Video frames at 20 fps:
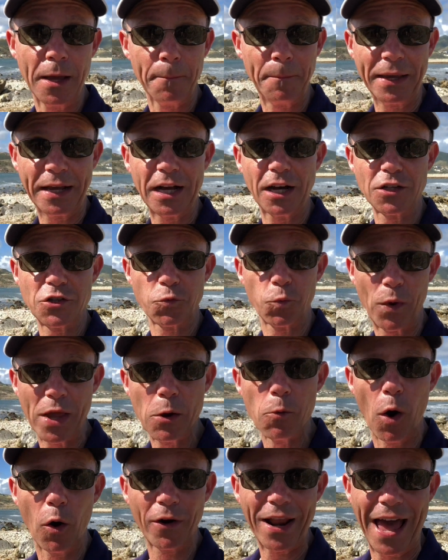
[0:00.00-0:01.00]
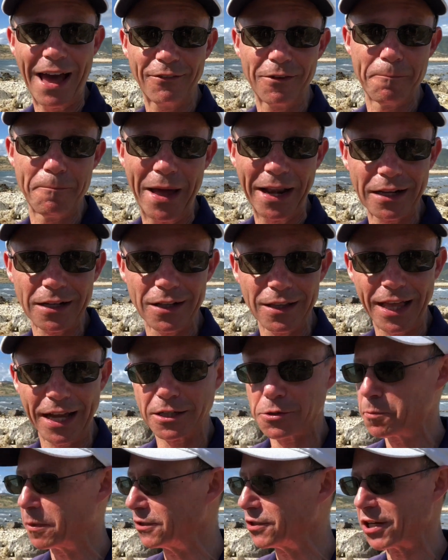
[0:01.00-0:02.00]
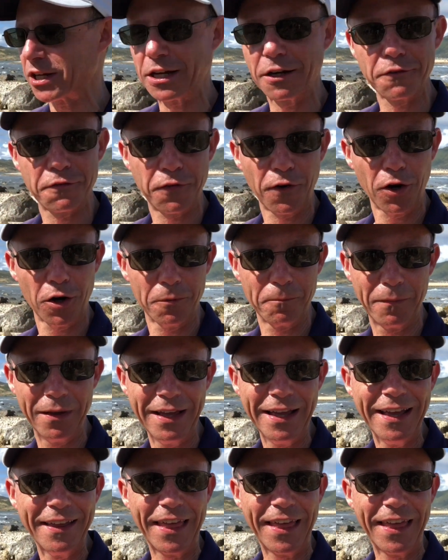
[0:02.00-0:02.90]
Because we won't have a medical expert to confirm